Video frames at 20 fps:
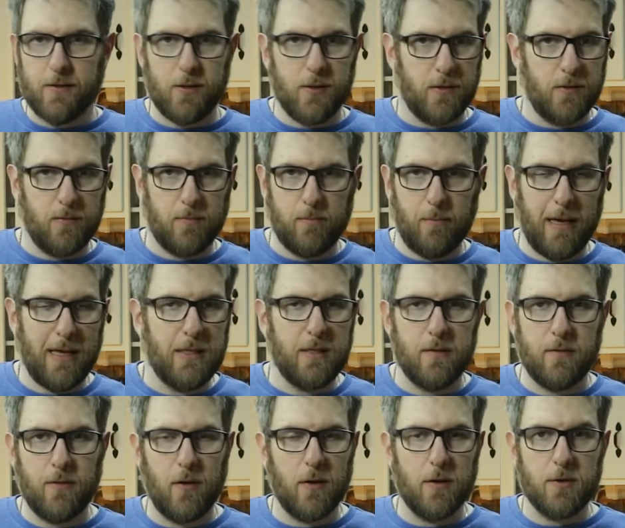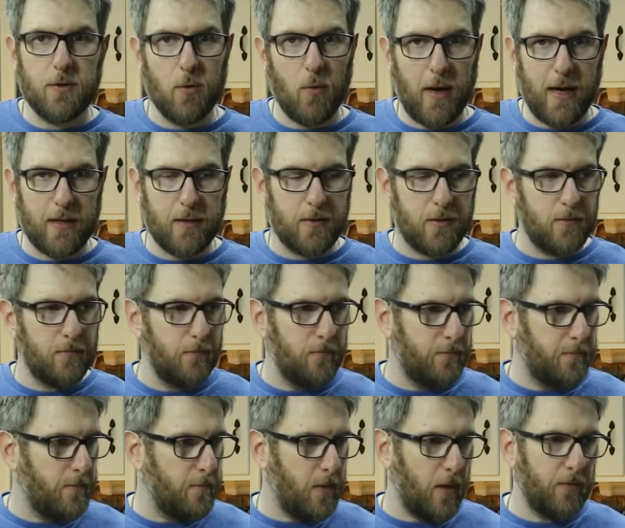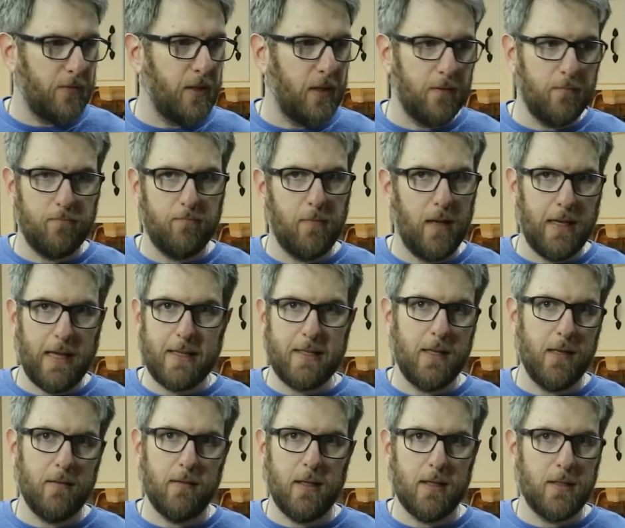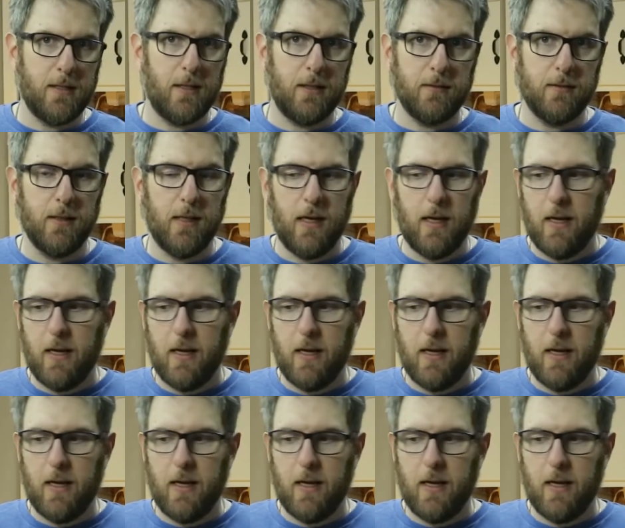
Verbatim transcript: just paste furniture wax, buffed in, and that's it. It's done.